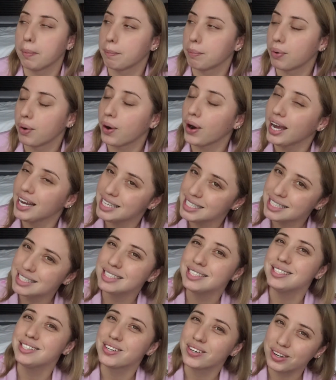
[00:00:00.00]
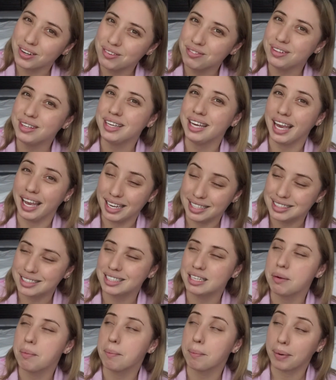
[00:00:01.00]
press the
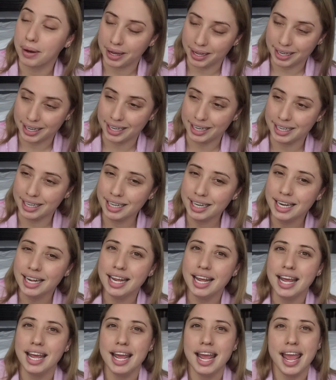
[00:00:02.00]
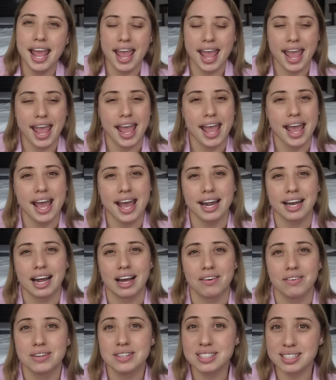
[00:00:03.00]
notification button, and I
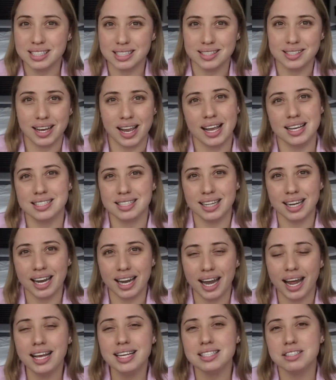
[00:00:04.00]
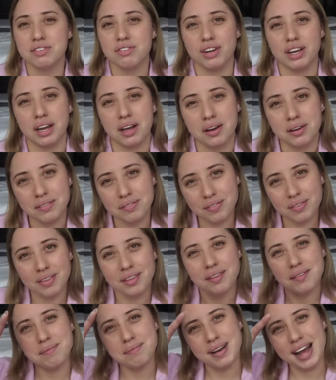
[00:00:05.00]
will see you guys in the next video.
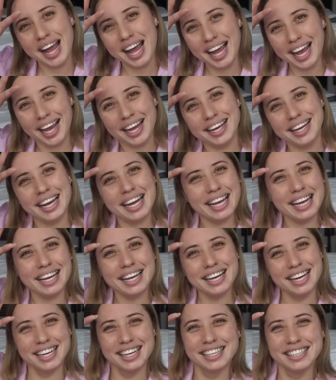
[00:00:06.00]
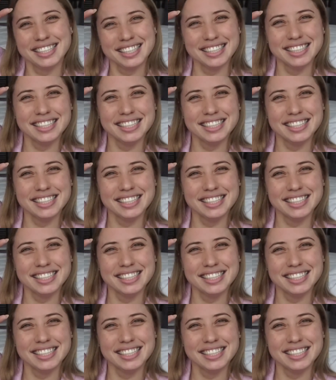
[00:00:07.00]
Bye.